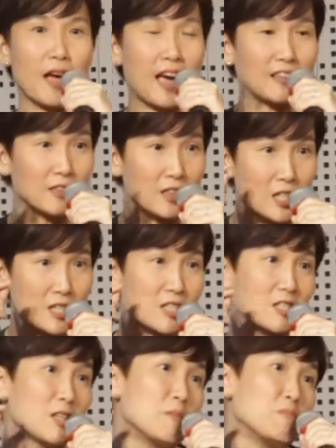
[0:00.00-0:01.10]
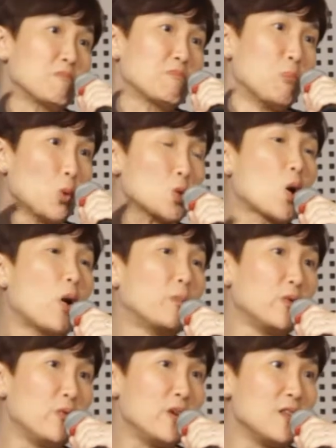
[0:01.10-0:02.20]
and this is the most
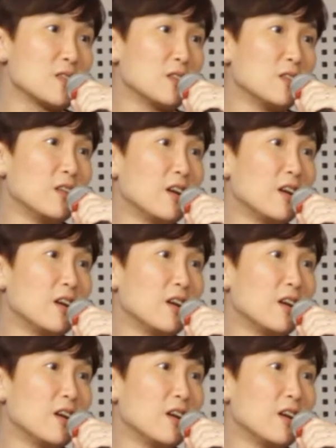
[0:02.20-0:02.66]
common reason,